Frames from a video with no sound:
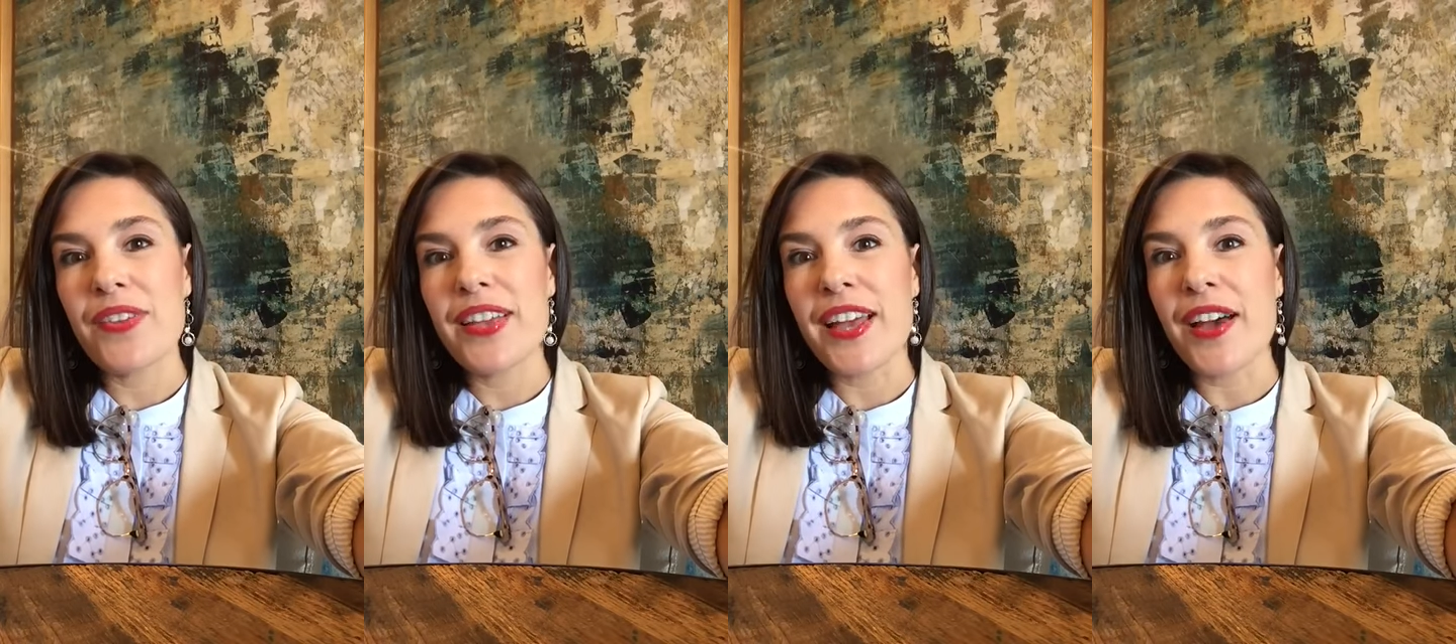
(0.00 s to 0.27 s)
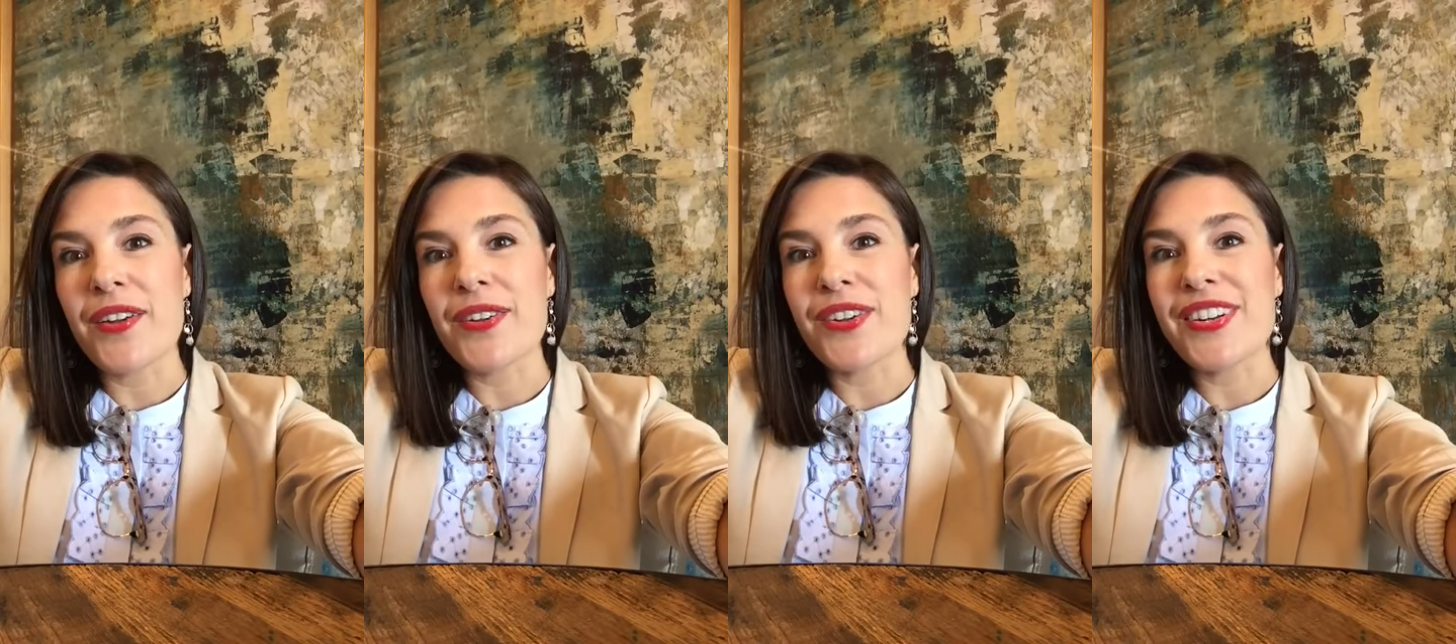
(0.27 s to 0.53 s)

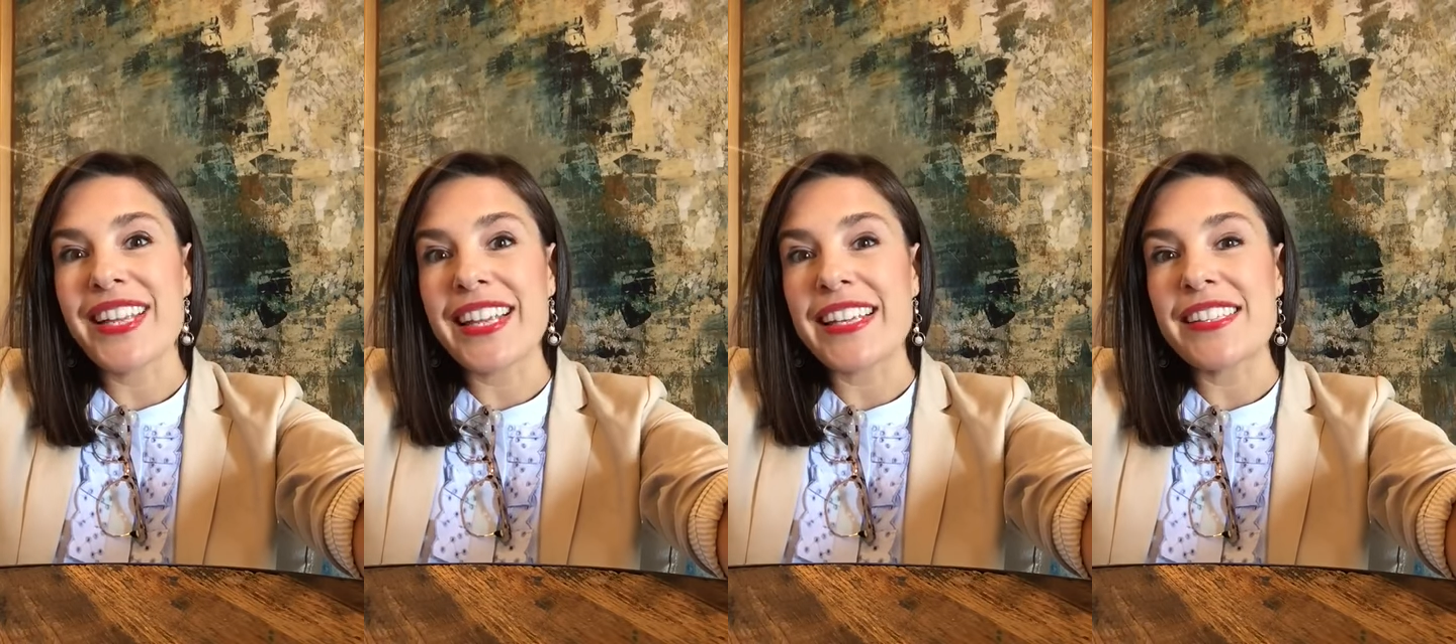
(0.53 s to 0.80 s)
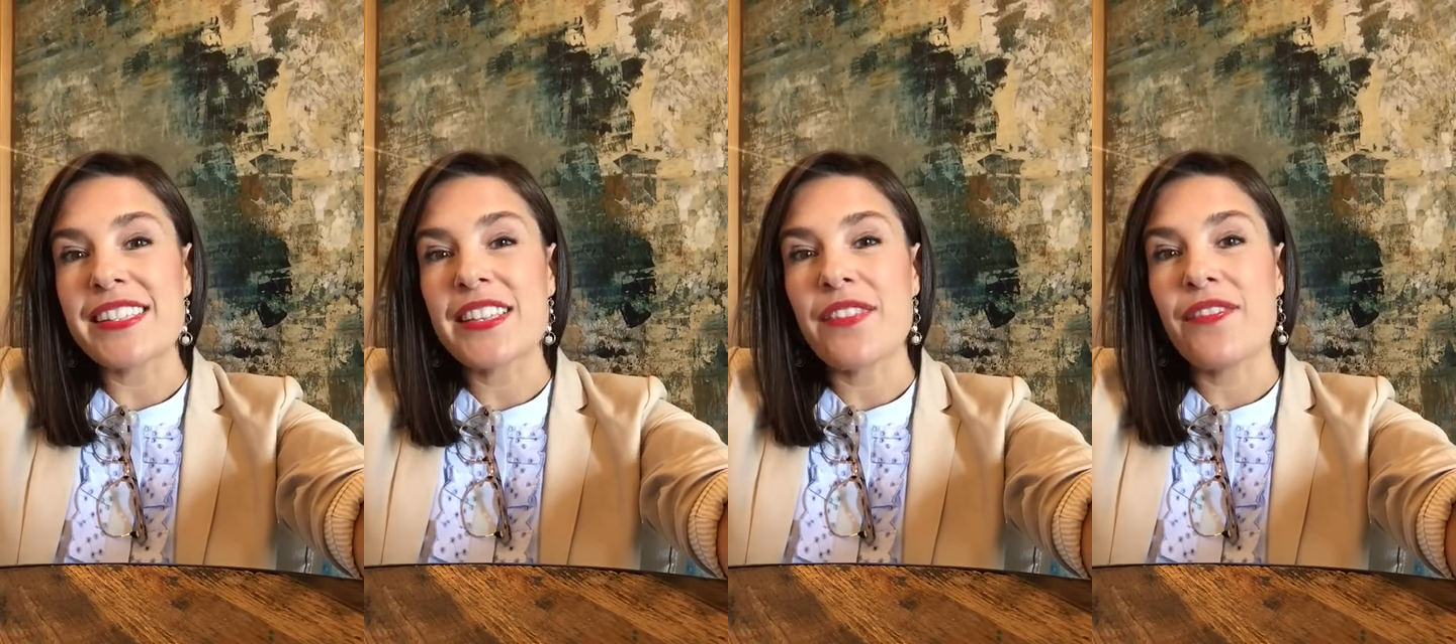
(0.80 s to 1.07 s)
encountered
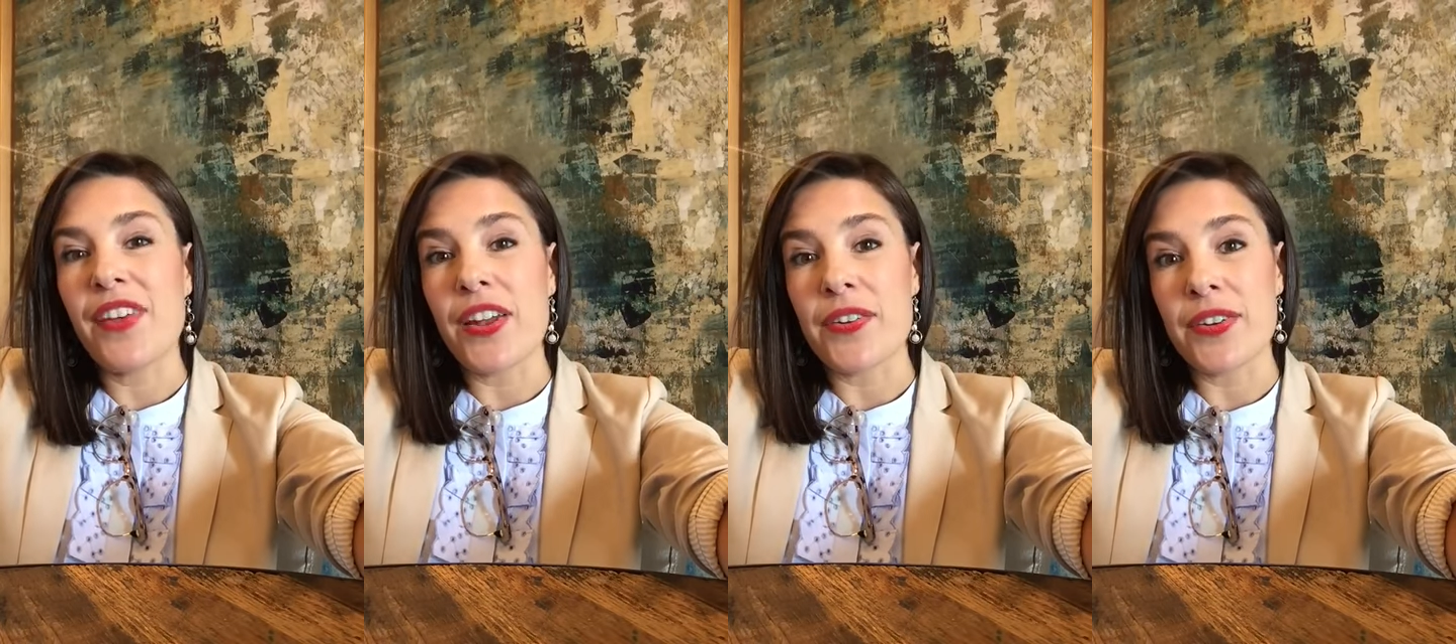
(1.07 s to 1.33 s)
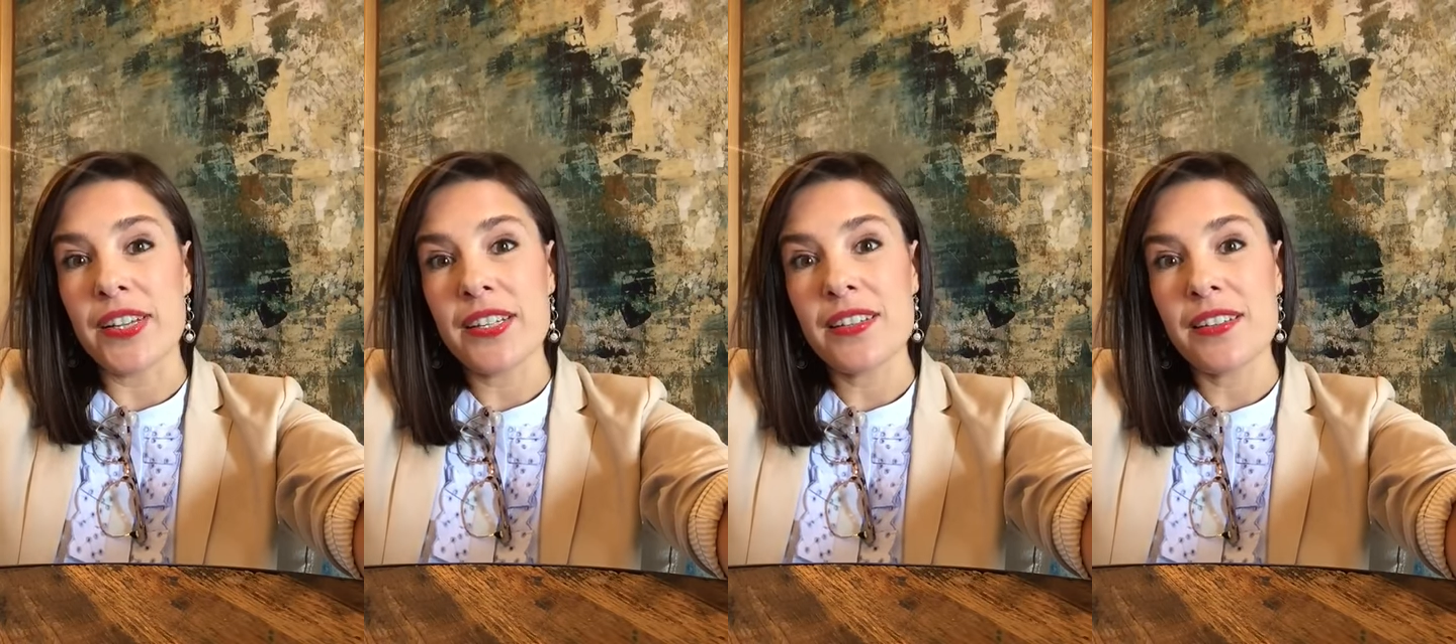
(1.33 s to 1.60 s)
is the
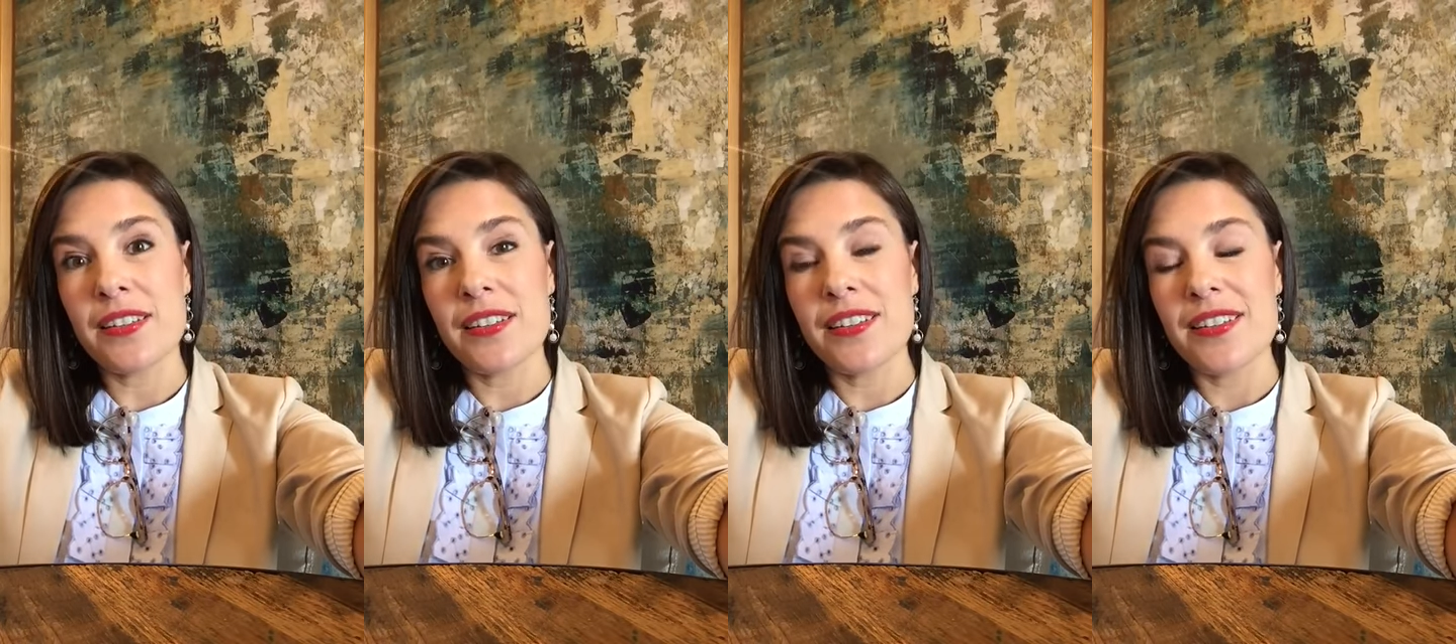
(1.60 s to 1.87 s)
veteran.